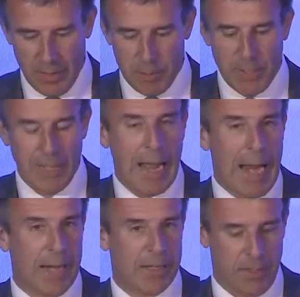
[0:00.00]
but an
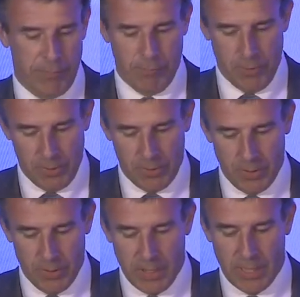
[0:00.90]
active route
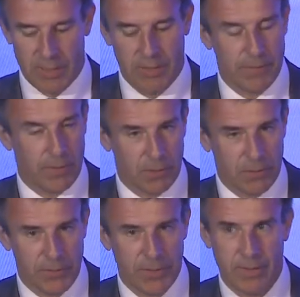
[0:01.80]
to get
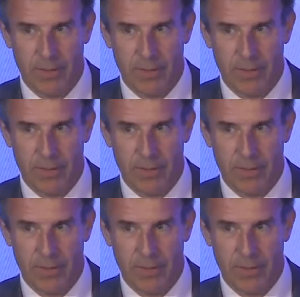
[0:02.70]
involved,